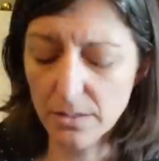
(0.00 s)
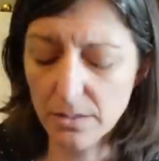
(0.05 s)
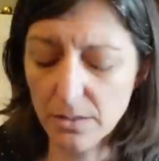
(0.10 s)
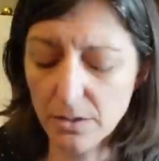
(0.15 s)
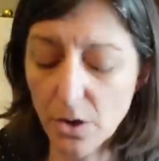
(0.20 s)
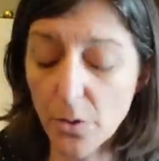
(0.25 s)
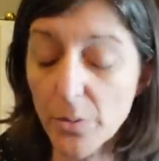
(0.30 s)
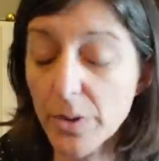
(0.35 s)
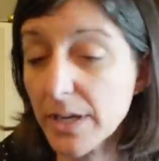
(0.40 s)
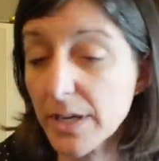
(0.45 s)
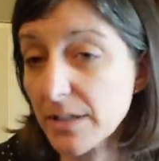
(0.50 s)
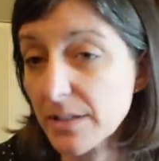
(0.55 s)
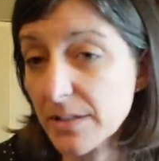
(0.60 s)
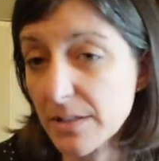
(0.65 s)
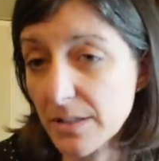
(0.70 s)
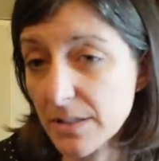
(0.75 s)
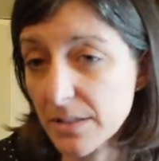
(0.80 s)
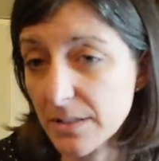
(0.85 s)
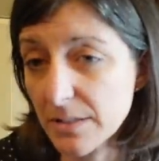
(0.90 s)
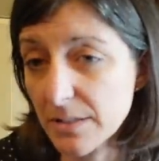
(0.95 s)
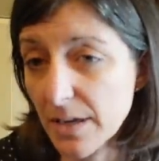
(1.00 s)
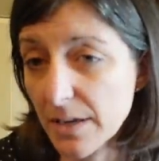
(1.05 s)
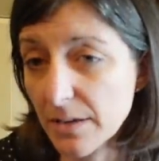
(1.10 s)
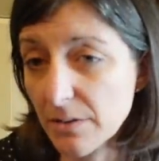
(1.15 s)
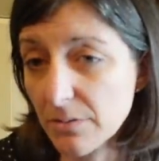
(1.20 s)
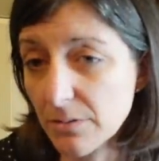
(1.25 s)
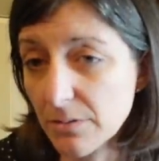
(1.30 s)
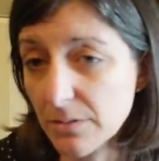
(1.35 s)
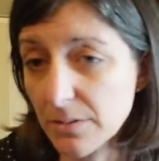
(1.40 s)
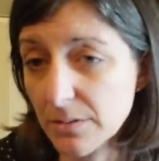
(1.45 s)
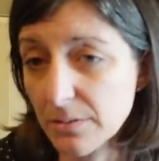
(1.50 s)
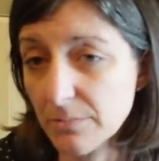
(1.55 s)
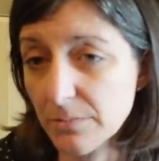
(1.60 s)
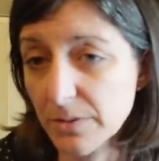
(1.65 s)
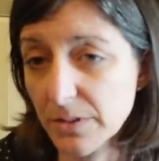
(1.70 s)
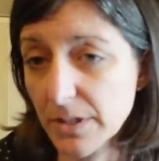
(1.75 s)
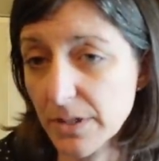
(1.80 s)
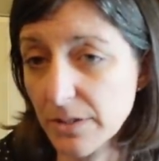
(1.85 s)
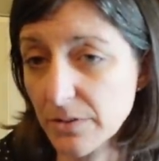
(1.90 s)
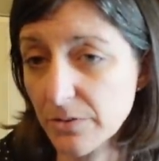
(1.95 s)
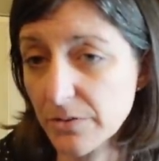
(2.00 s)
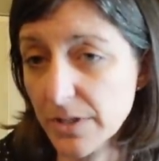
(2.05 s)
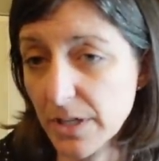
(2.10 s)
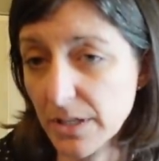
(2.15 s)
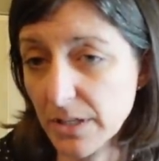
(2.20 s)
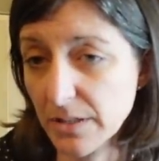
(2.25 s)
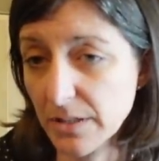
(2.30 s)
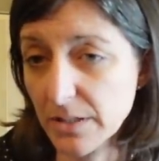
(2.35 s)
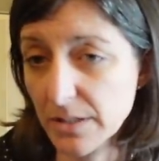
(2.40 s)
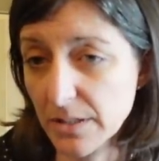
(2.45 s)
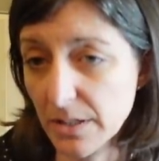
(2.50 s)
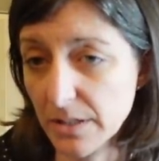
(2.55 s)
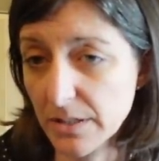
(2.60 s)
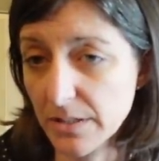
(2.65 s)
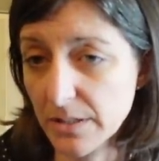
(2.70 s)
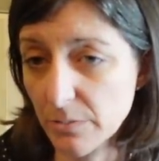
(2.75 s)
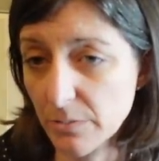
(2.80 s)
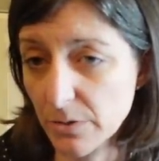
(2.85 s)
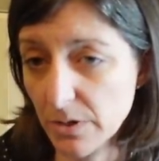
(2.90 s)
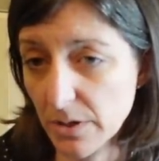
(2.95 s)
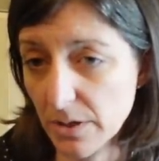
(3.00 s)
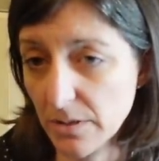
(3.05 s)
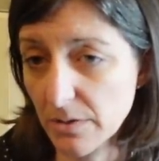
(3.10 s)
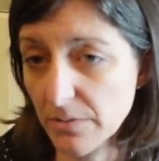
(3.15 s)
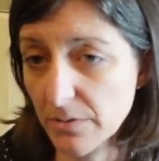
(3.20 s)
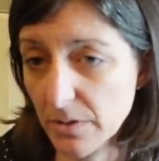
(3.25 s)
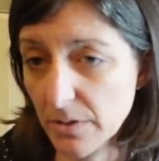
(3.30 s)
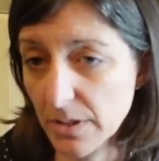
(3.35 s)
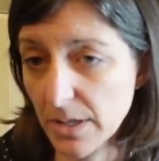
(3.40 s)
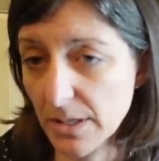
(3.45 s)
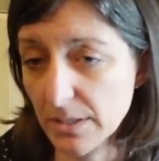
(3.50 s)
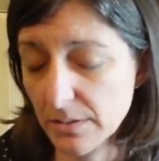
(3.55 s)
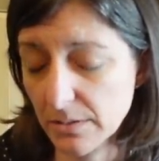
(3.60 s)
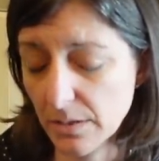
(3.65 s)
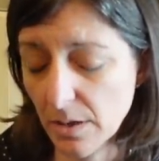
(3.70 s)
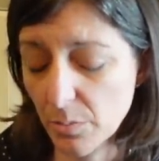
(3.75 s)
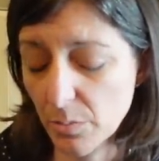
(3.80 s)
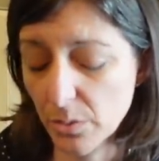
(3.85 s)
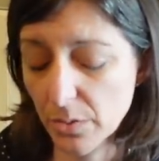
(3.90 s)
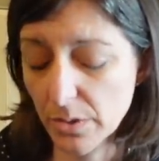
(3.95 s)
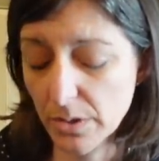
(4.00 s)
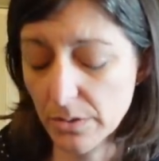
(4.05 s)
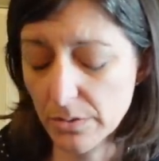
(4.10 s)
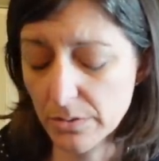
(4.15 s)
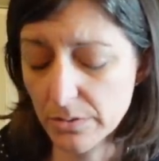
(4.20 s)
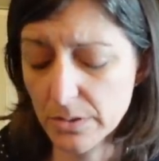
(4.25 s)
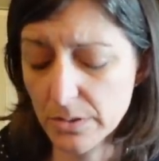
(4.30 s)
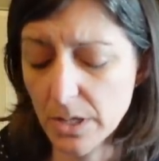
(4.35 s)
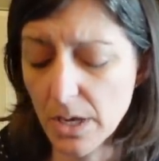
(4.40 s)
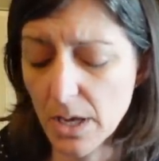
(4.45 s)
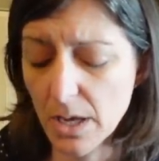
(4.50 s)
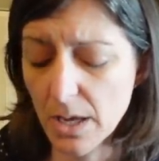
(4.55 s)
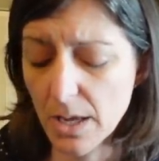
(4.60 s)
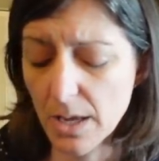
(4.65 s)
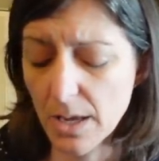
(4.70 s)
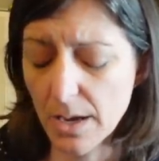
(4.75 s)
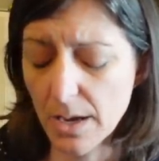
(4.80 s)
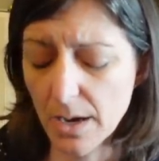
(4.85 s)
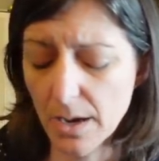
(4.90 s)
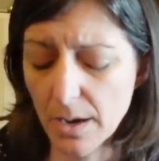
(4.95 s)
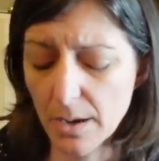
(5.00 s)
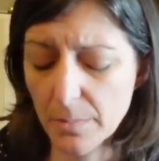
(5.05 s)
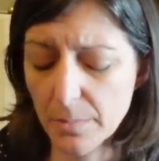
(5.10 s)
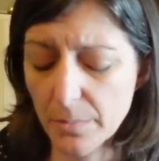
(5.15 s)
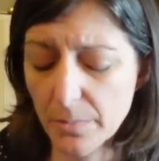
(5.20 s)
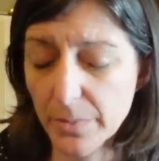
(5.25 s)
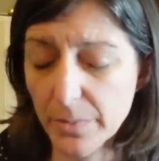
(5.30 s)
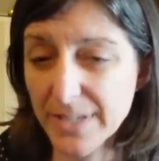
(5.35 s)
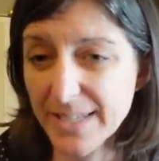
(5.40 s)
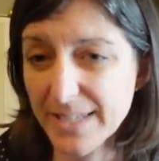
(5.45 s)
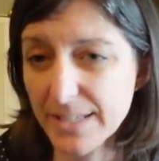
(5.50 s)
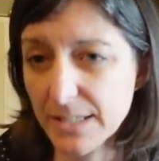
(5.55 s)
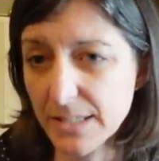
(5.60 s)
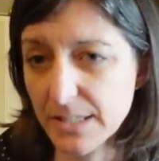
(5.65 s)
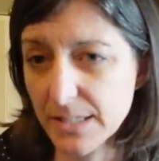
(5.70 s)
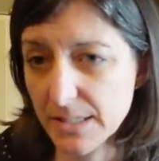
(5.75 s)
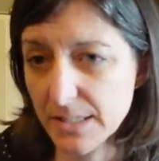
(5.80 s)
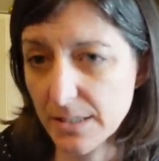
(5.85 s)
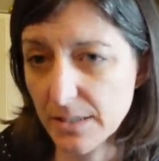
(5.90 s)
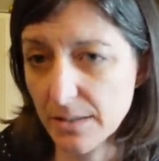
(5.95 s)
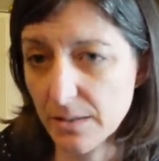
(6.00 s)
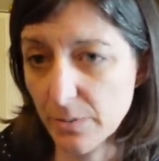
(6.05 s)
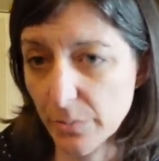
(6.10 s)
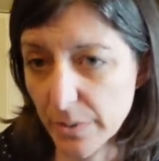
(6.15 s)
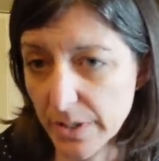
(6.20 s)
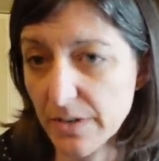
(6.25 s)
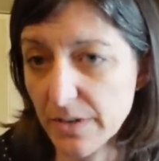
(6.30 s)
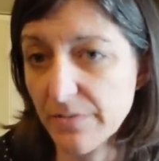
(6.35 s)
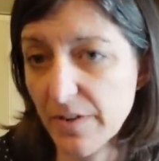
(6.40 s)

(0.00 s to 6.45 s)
Going into this cycle and really understanding the studies that were done over the last couple of years, we needed to see 3 to